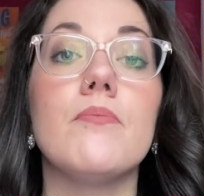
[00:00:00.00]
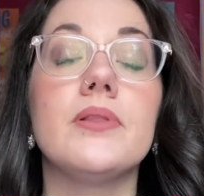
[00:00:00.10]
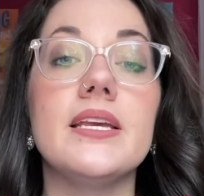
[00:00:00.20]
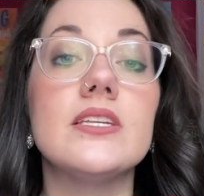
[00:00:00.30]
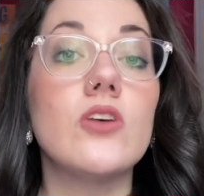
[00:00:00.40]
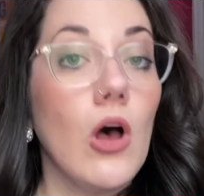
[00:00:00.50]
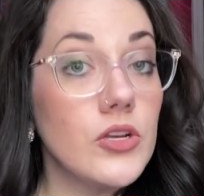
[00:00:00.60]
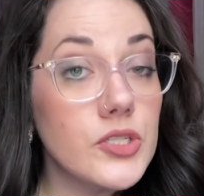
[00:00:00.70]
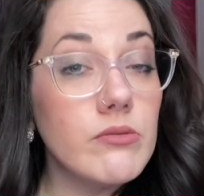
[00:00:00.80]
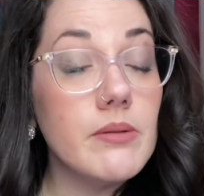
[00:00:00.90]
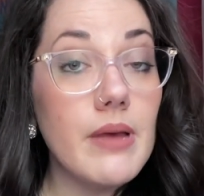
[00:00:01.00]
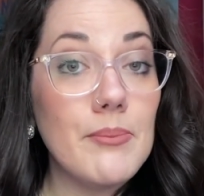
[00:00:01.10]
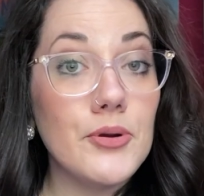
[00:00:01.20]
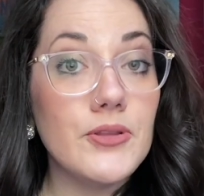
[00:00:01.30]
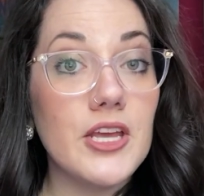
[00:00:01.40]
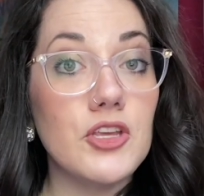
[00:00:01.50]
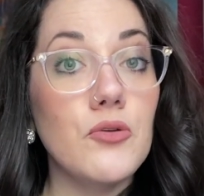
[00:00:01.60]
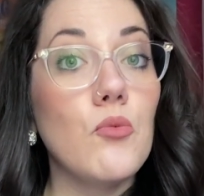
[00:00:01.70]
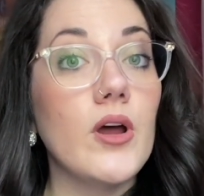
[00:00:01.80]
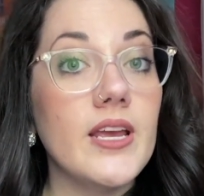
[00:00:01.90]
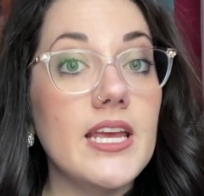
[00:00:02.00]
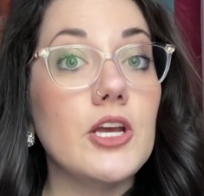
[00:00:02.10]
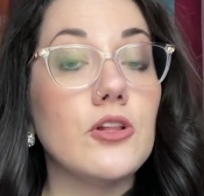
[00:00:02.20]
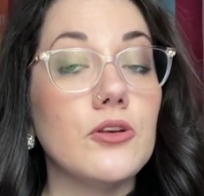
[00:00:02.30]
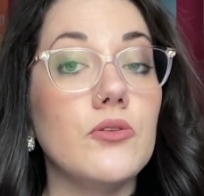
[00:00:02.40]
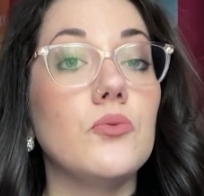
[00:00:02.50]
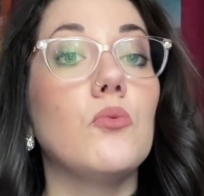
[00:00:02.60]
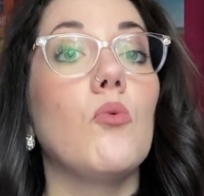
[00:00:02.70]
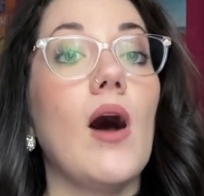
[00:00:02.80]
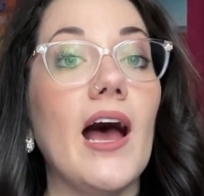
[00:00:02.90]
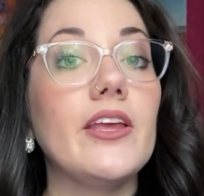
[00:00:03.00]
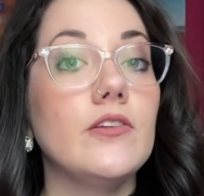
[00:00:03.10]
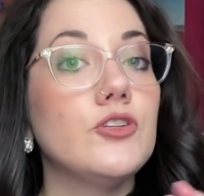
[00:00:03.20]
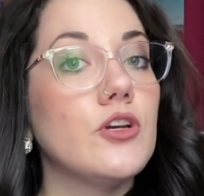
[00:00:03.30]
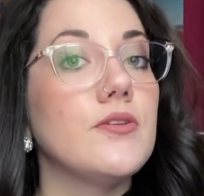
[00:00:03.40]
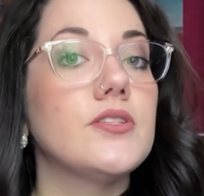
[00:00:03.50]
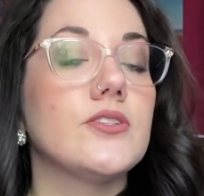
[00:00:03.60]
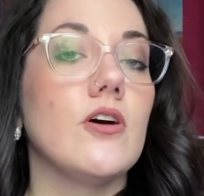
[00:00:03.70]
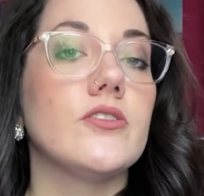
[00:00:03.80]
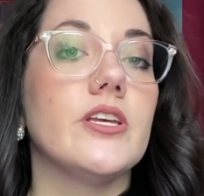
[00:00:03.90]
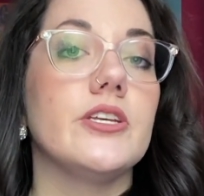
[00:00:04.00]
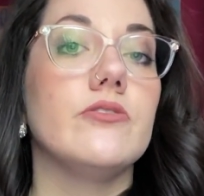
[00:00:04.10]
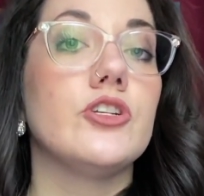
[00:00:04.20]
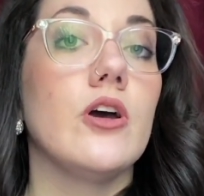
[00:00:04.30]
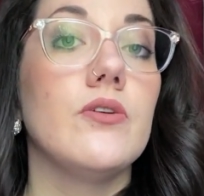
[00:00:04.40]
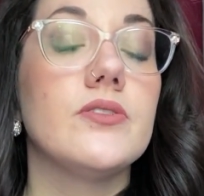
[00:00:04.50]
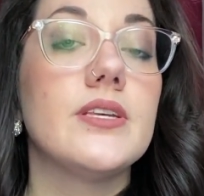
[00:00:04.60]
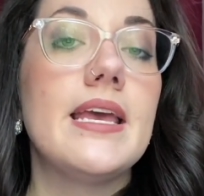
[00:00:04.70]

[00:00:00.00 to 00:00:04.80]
Please also remember that you want to include why you chose the songs that you chose.